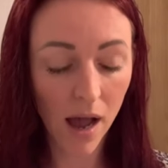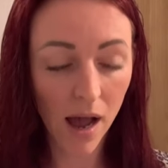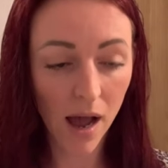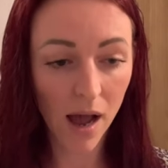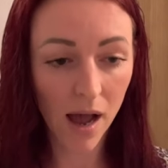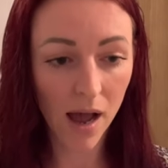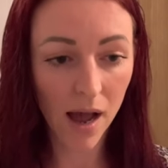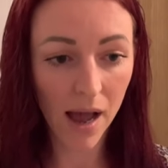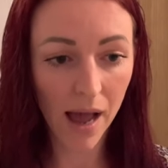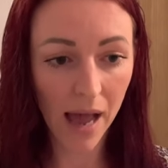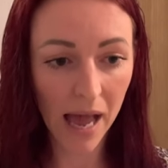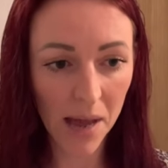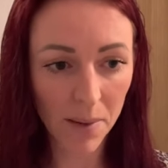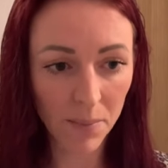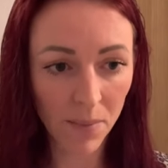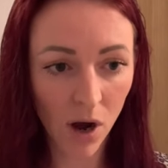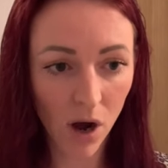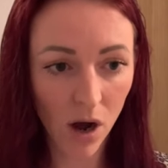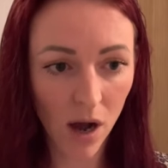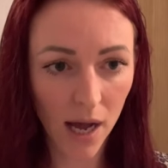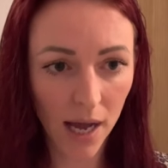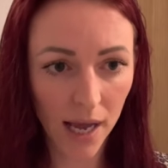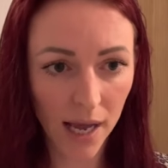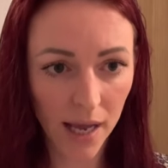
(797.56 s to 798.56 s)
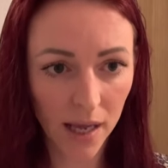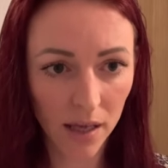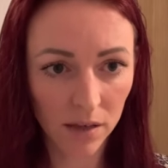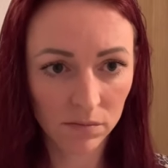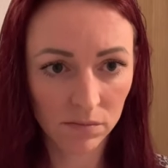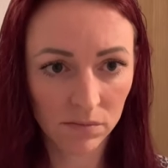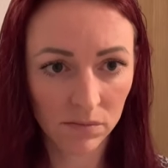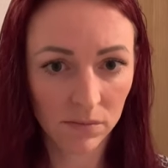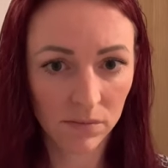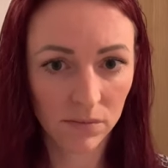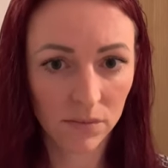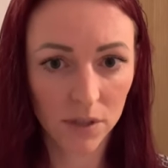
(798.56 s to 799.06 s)
am i
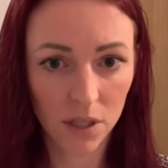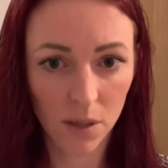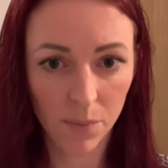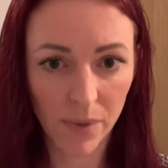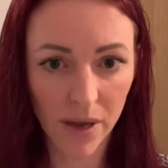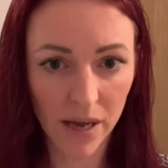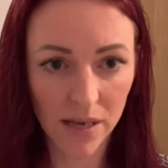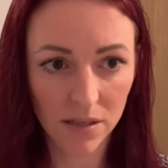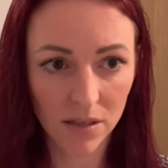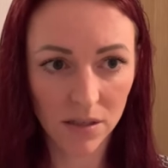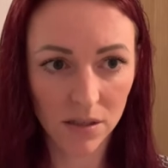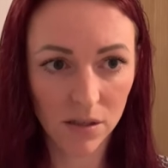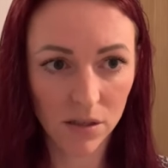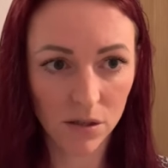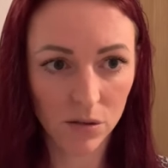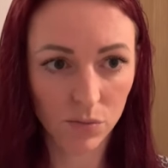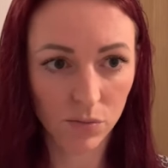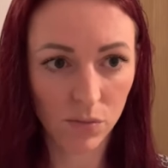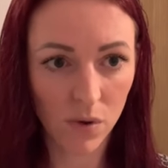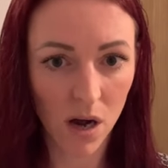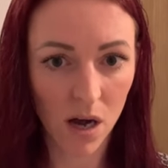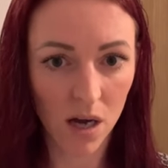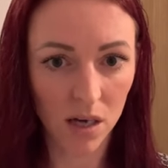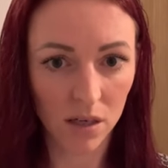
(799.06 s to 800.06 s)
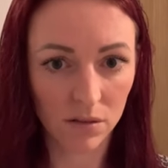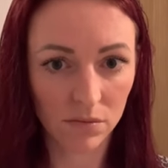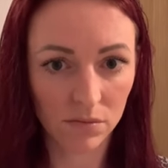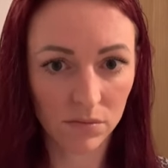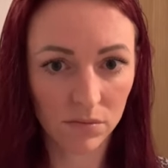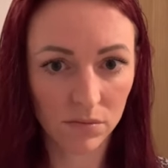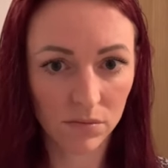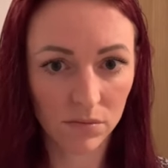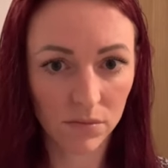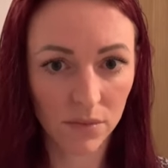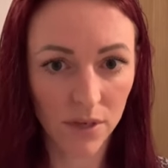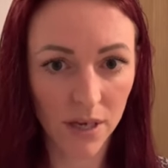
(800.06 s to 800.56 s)
the best one
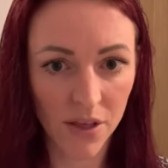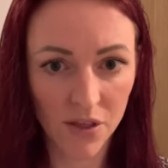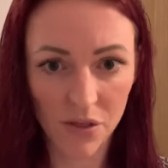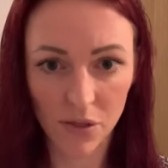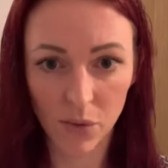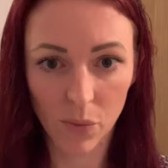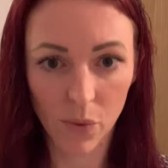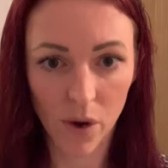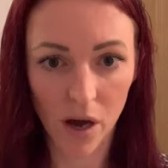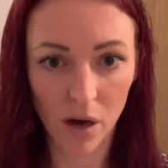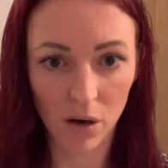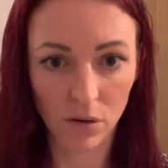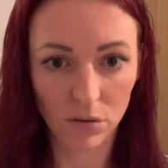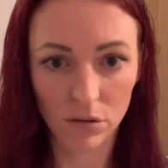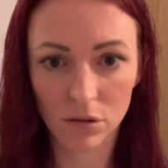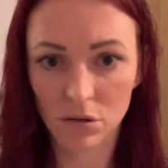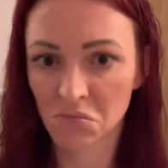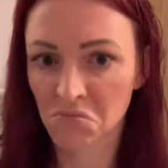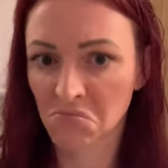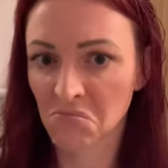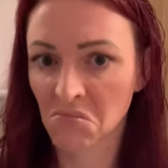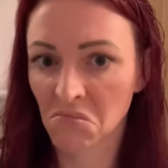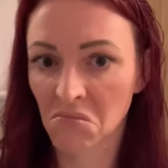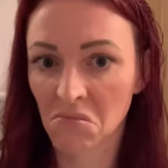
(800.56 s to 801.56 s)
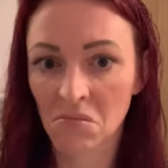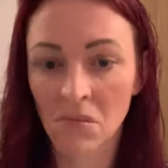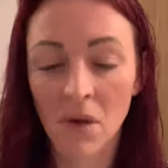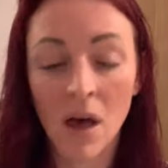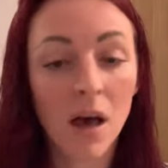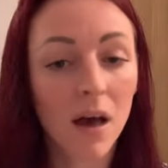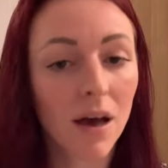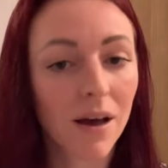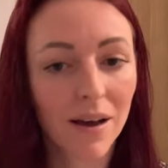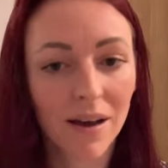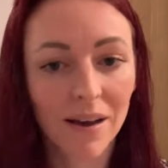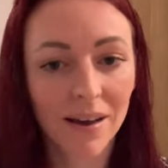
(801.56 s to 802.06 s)
in the world?
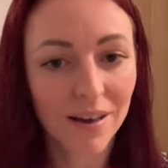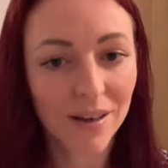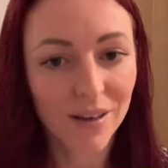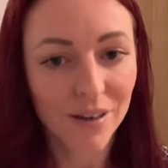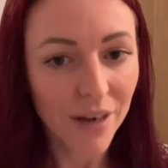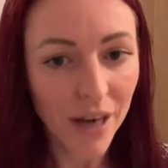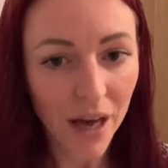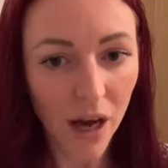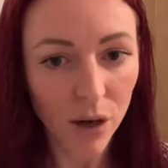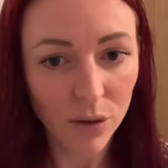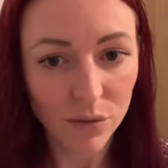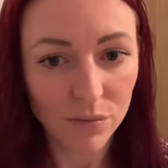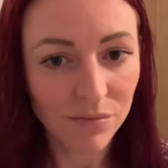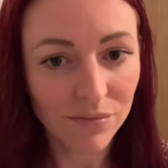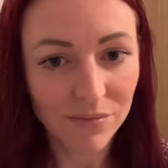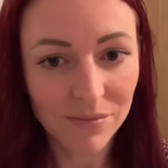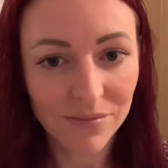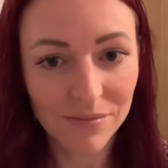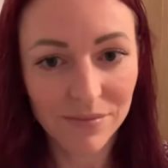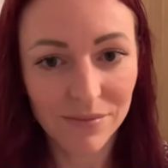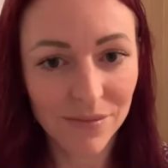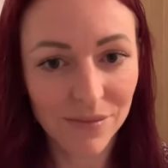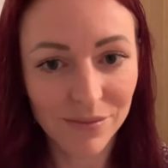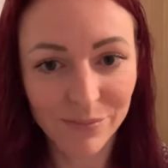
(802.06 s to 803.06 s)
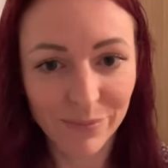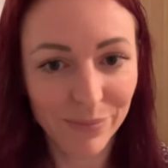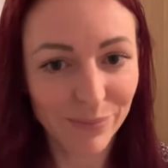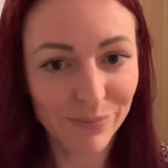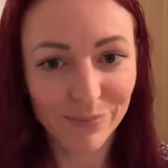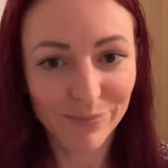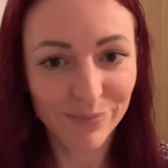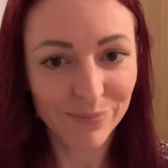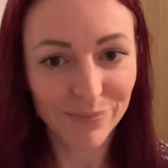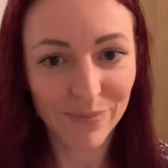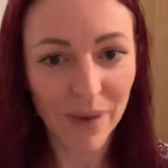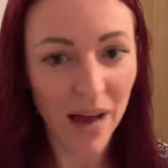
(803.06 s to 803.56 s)
No,
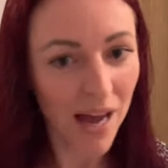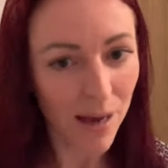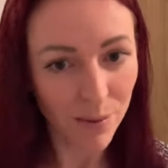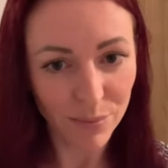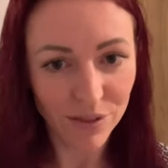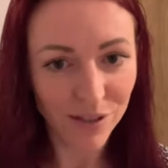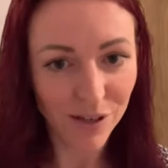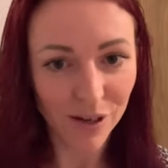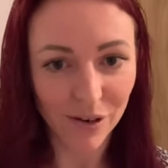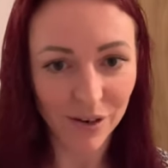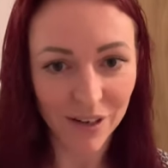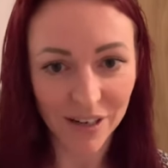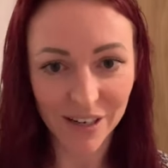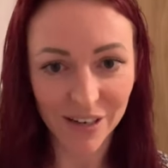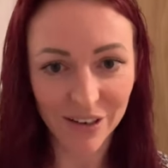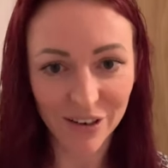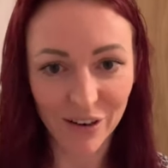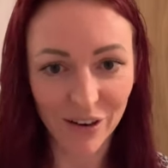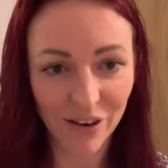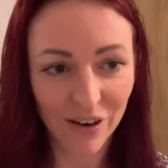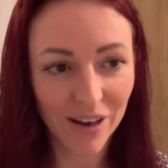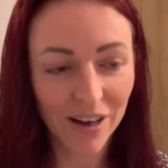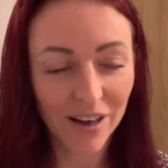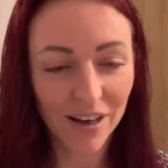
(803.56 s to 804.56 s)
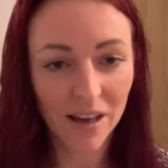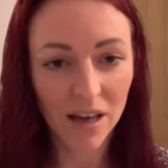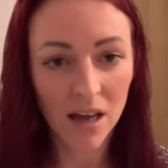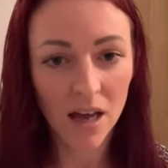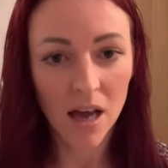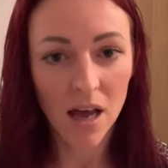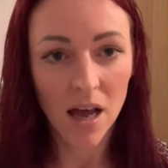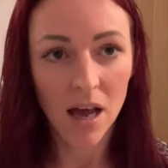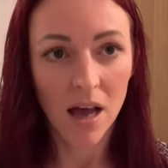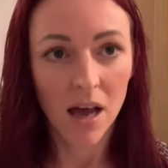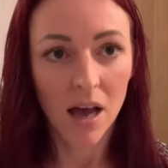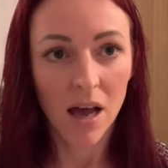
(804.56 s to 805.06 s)
absolutely not.
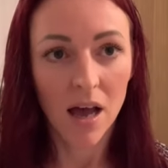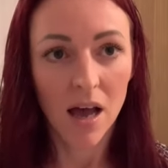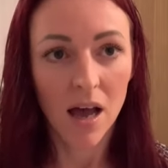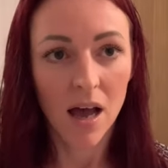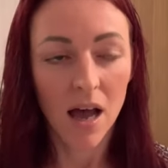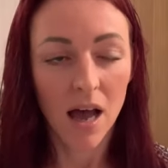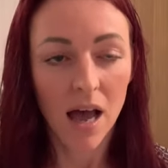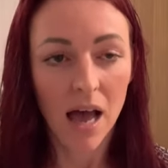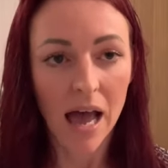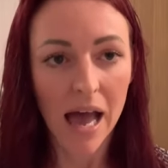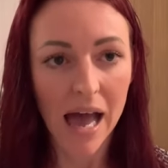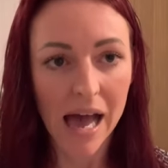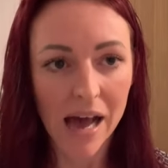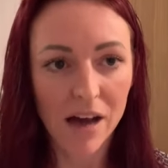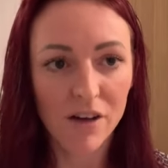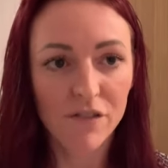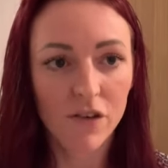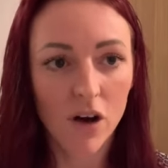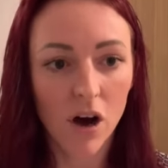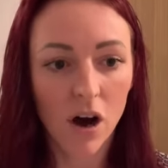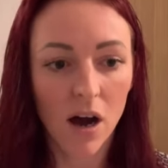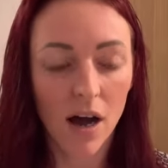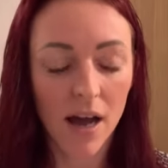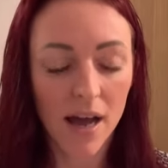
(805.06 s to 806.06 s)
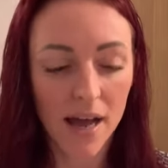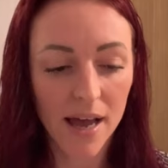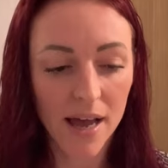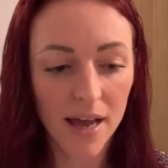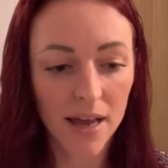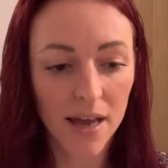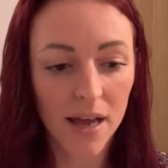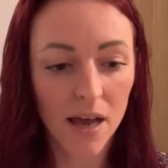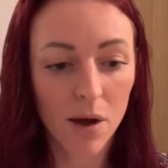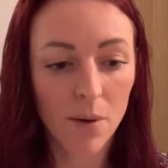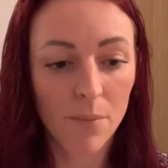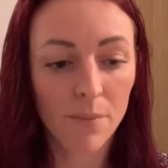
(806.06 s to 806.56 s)
Have I
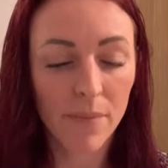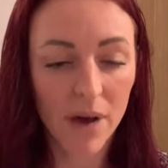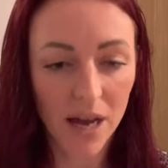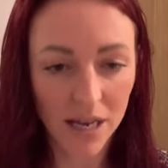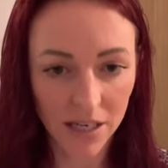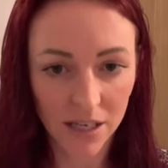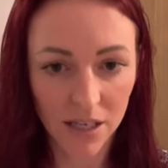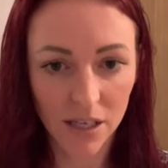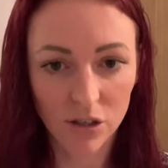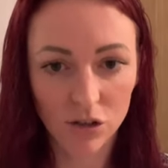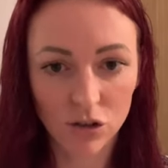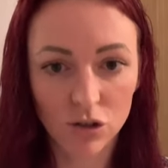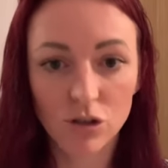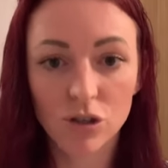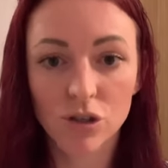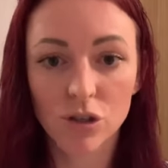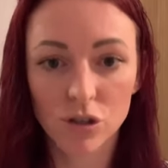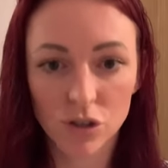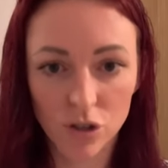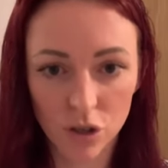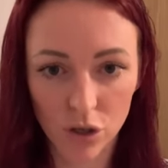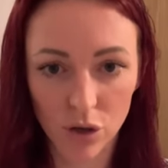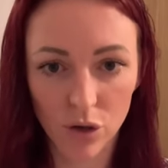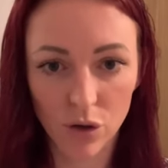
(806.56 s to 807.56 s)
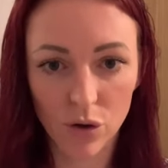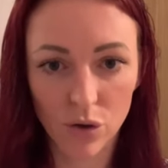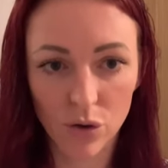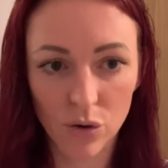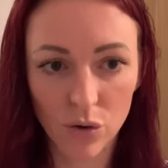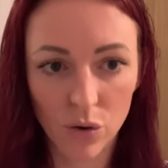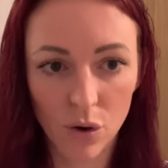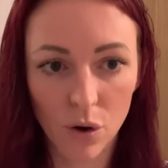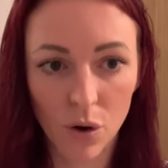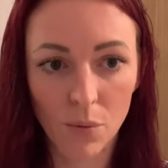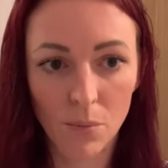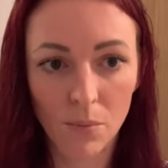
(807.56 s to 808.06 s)
managed to do
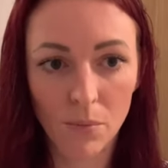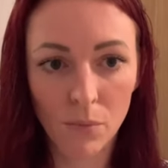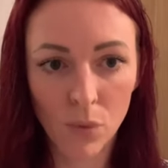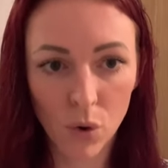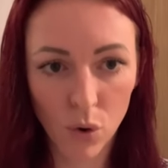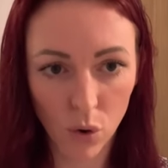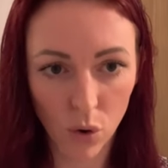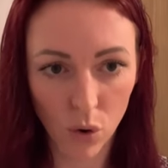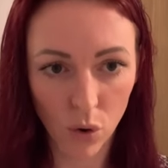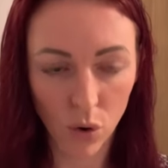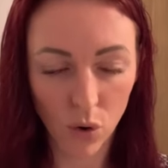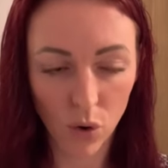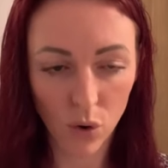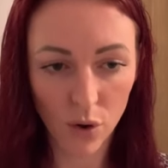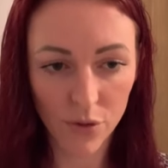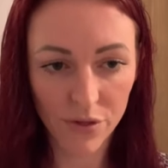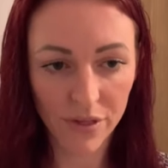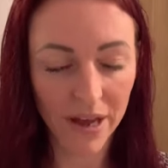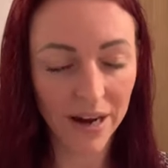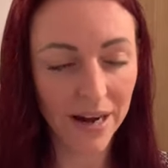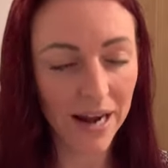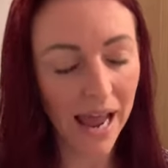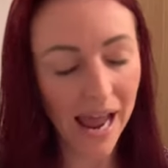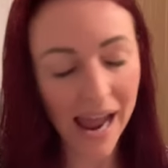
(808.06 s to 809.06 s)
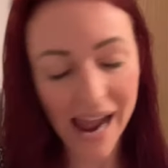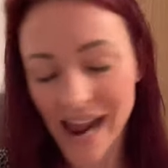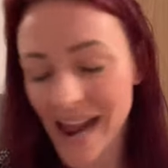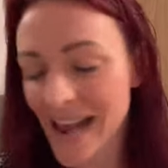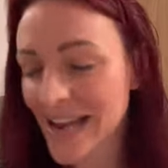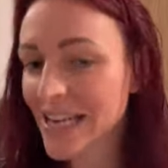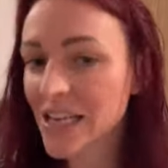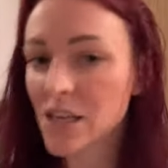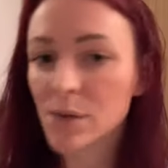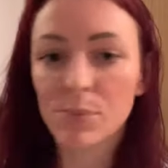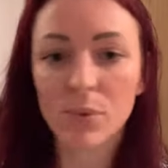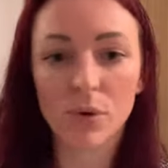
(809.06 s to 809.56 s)
more than
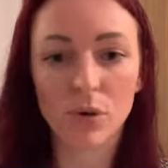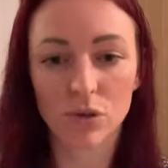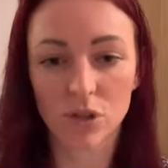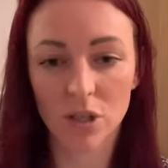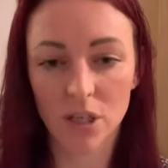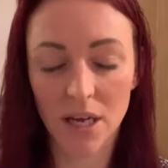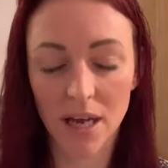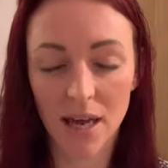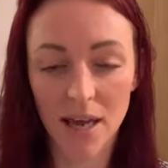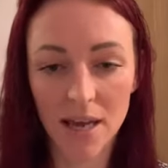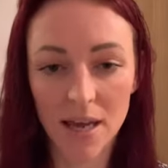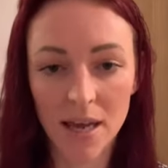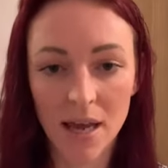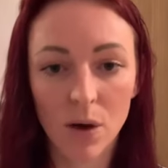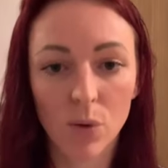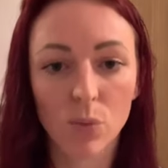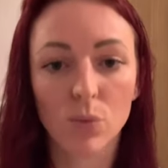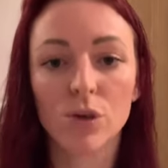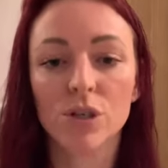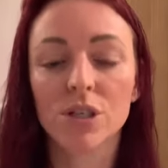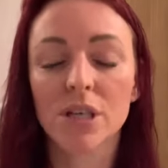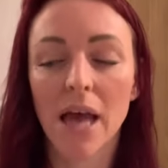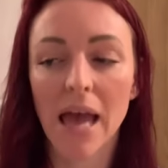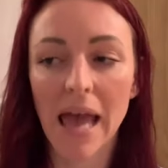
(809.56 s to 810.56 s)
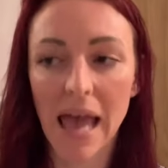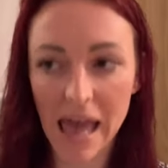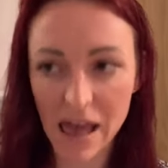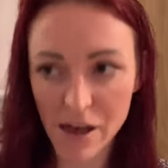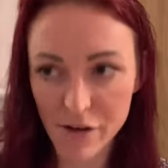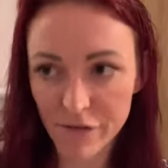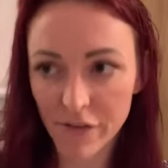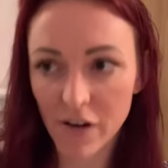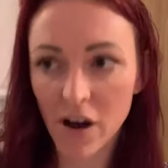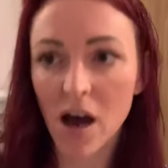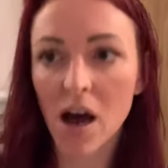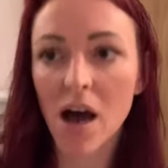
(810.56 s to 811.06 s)
anybody would
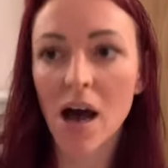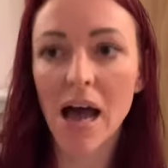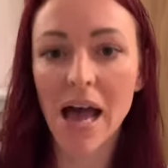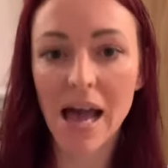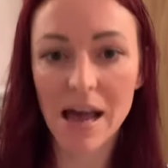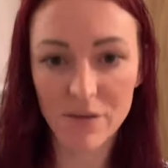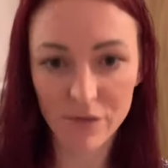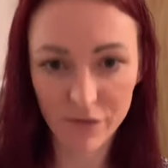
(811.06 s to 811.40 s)
ever have